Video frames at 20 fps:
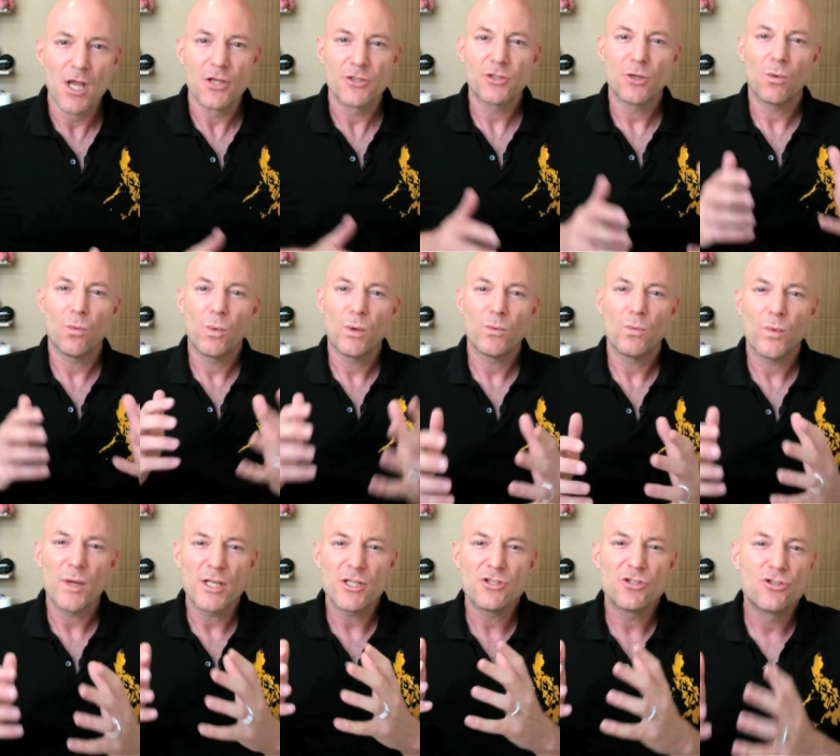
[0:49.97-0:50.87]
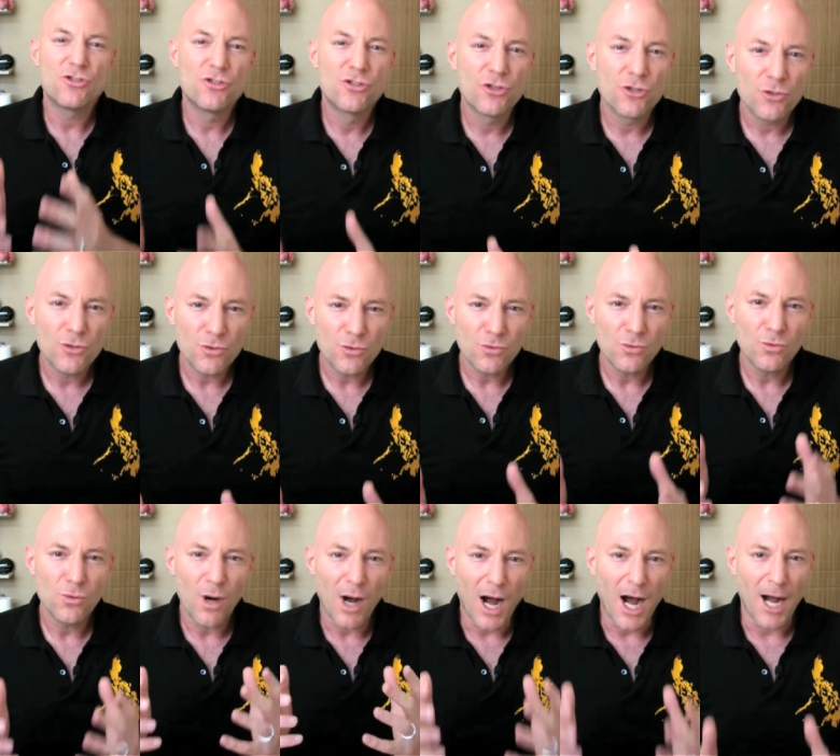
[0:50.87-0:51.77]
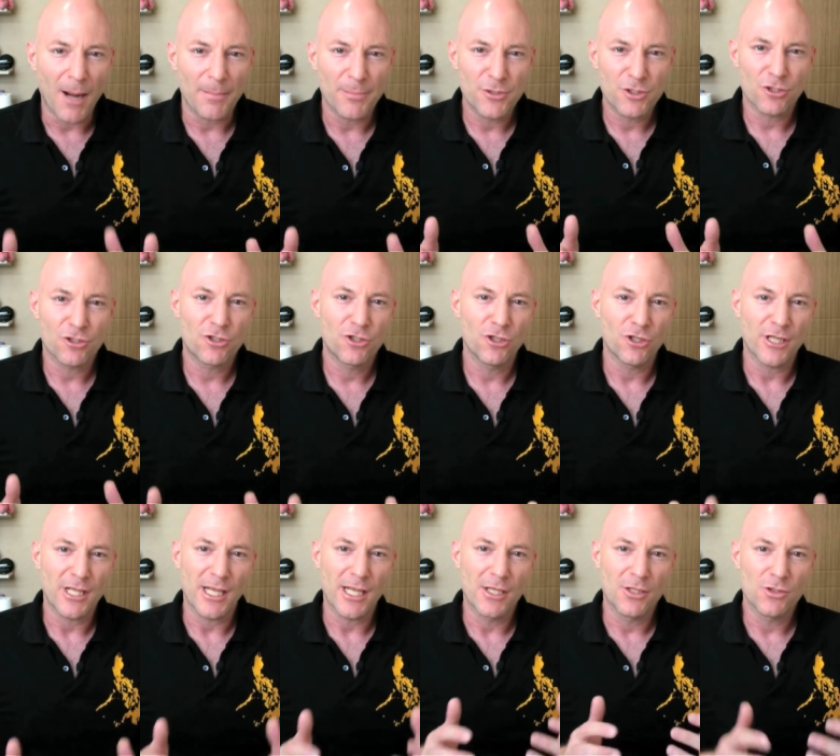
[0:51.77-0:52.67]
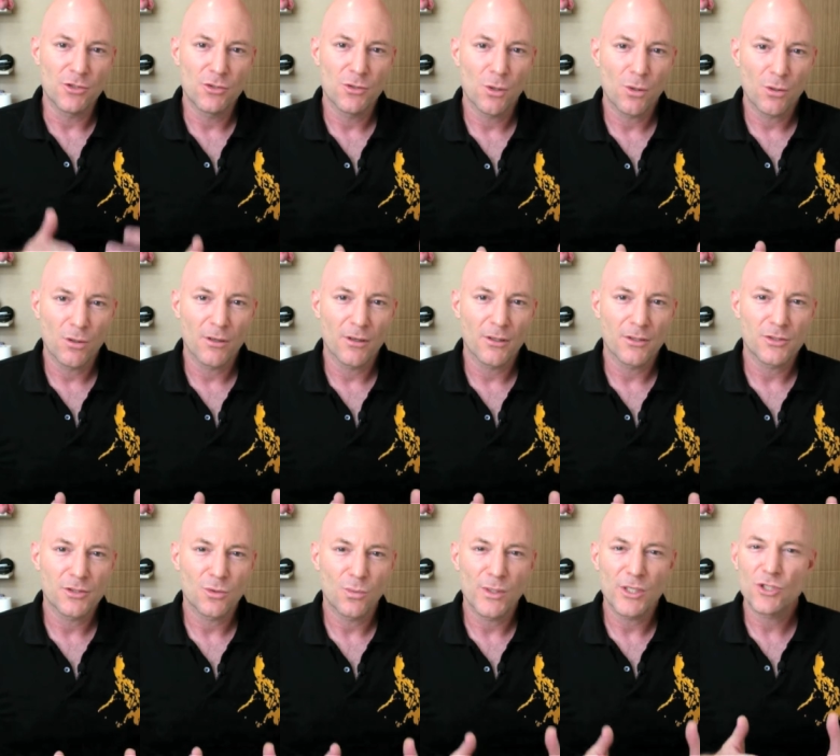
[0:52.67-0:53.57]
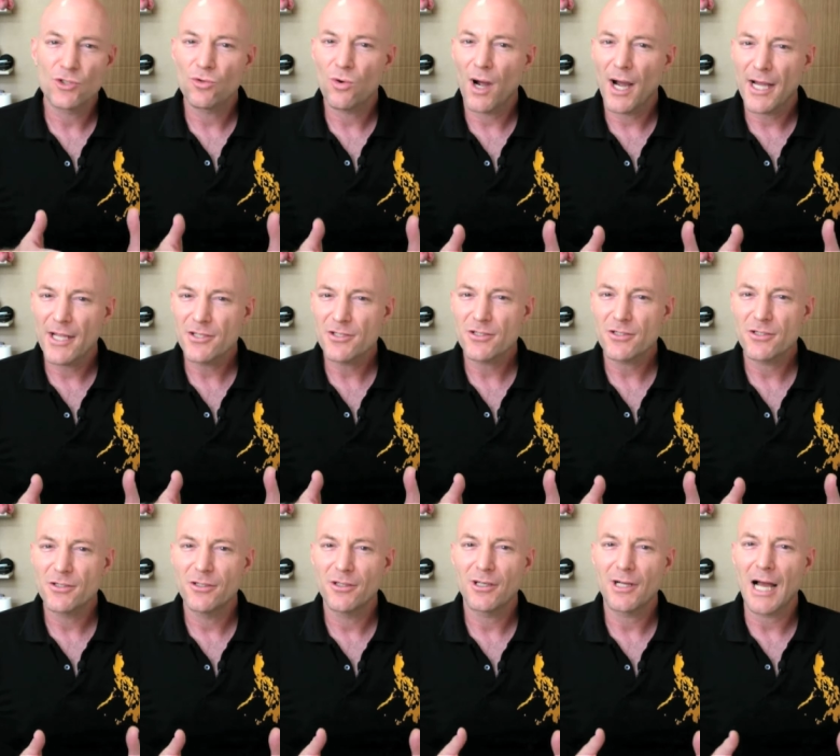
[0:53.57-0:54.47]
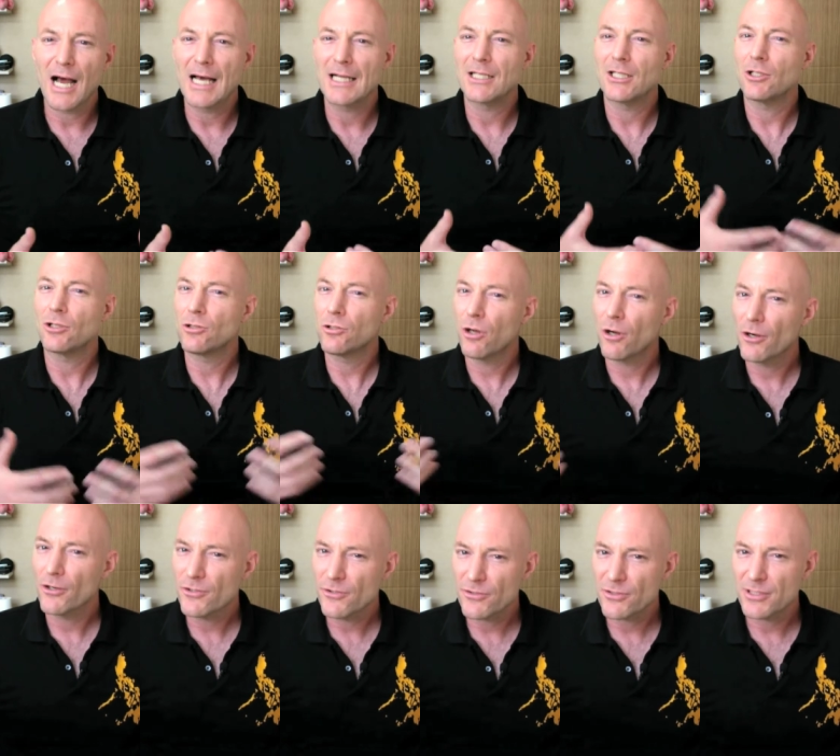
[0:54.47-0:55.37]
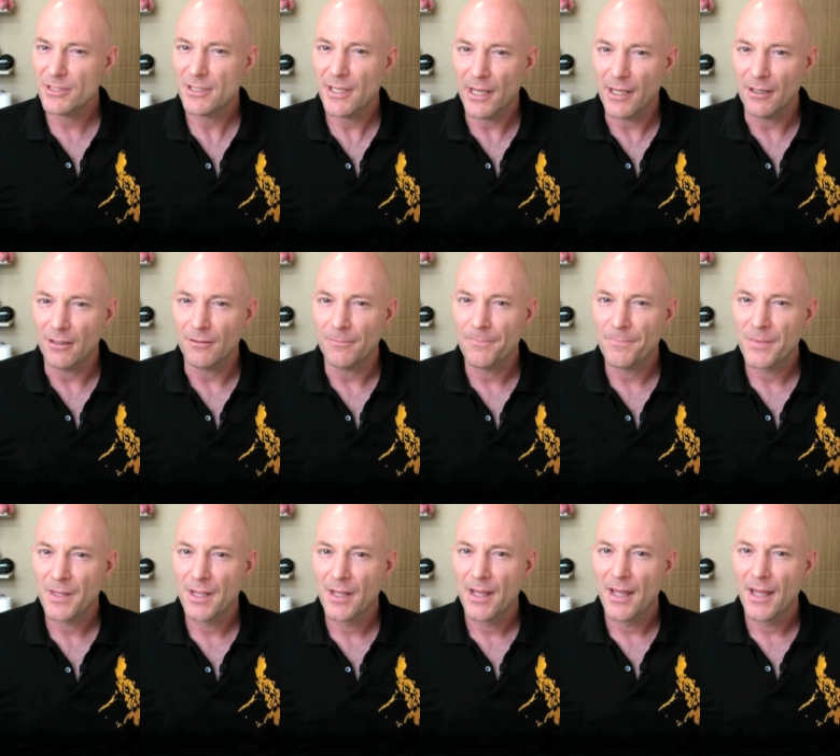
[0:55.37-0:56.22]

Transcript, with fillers: So when we do opt to cook indoors, we try to cook on a larger scale